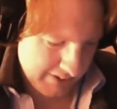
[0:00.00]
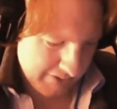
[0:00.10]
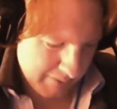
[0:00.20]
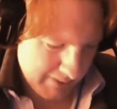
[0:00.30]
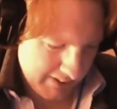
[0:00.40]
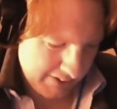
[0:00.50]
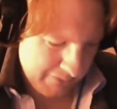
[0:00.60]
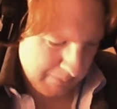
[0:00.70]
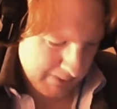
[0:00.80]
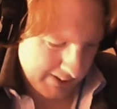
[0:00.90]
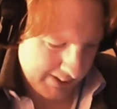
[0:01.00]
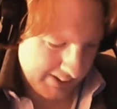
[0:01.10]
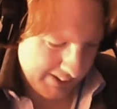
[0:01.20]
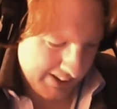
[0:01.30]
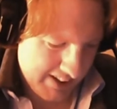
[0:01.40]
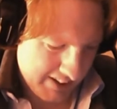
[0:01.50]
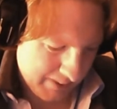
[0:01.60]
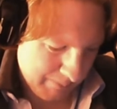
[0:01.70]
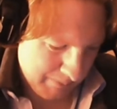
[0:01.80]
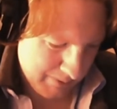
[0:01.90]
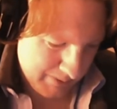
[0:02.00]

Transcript: so my least played game.